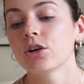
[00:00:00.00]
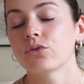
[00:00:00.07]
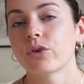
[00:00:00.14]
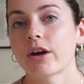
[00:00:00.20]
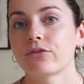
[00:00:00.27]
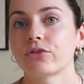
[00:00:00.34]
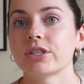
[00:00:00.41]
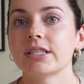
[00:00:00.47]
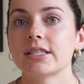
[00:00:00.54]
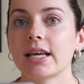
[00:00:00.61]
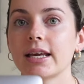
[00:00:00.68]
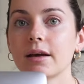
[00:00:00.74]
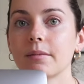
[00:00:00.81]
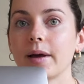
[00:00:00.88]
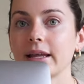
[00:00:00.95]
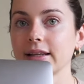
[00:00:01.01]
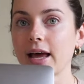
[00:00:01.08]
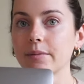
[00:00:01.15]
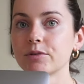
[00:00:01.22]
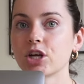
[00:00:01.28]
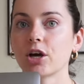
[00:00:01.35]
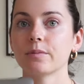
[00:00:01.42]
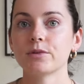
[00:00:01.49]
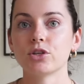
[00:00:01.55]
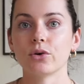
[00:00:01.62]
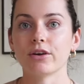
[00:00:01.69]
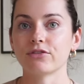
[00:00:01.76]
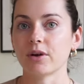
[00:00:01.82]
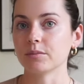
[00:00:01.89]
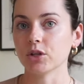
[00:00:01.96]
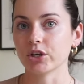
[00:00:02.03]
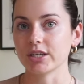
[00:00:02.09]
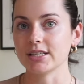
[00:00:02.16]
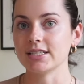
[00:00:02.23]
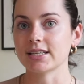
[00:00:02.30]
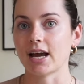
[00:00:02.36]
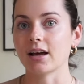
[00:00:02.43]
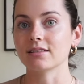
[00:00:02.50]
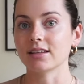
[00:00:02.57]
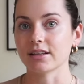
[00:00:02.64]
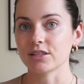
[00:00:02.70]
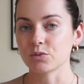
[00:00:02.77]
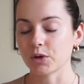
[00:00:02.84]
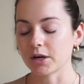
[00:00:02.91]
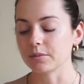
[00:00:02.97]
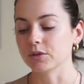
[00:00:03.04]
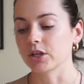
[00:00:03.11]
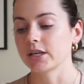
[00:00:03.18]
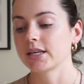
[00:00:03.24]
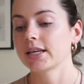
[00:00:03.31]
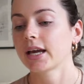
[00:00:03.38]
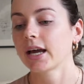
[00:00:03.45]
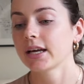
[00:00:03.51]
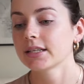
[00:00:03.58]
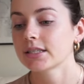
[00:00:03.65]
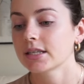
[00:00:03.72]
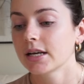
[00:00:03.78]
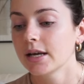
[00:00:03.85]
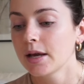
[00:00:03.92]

referencing my laptop, so if I'm looking down, that's what I'm looking at.